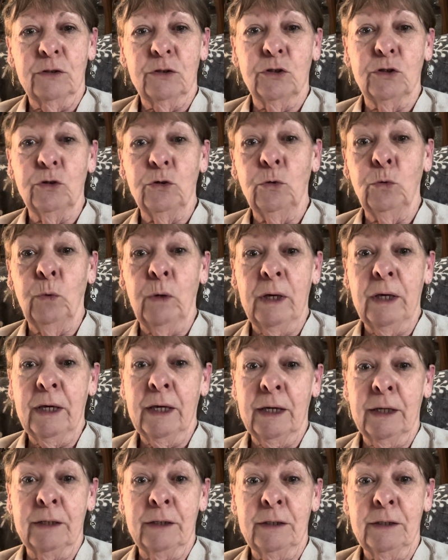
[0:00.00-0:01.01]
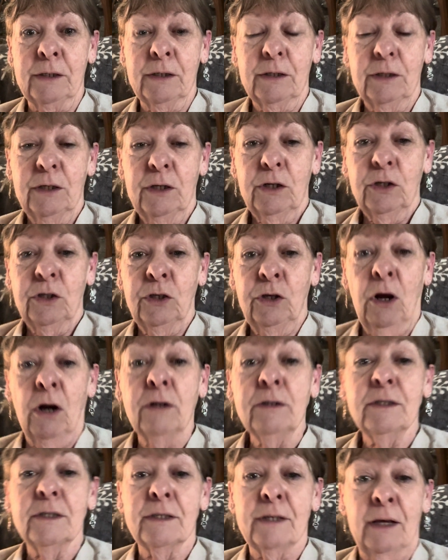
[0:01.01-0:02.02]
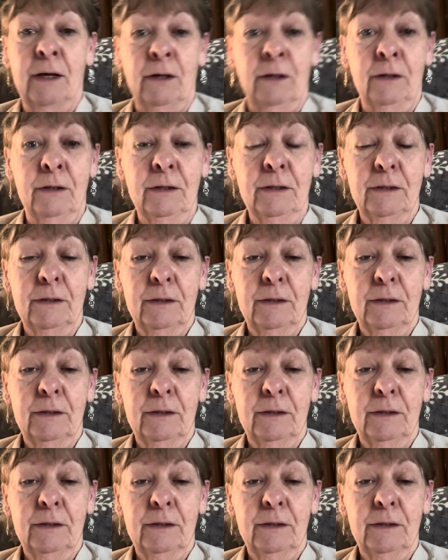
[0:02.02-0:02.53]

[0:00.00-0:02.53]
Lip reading: 2-weekend yard sale